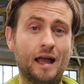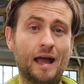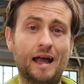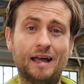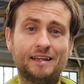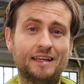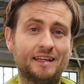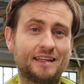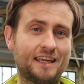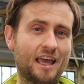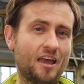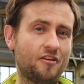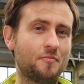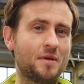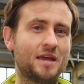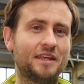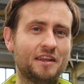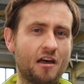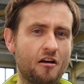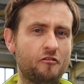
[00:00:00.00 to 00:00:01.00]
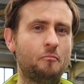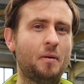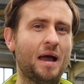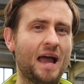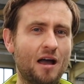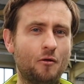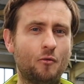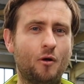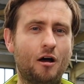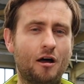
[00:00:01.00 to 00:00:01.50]
and it gave me enough
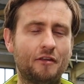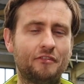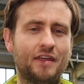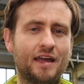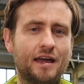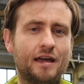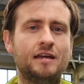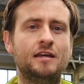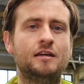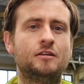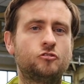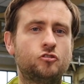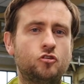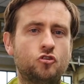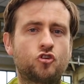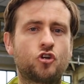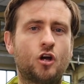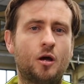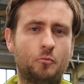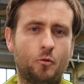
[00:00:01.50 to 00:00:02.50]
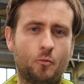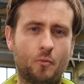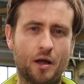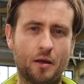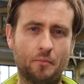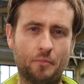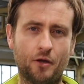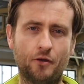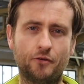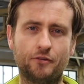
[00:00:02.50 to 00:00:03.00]
power out there to trouble my
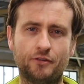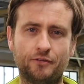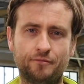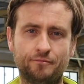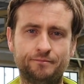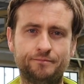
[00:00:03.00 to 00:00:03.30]
opponent.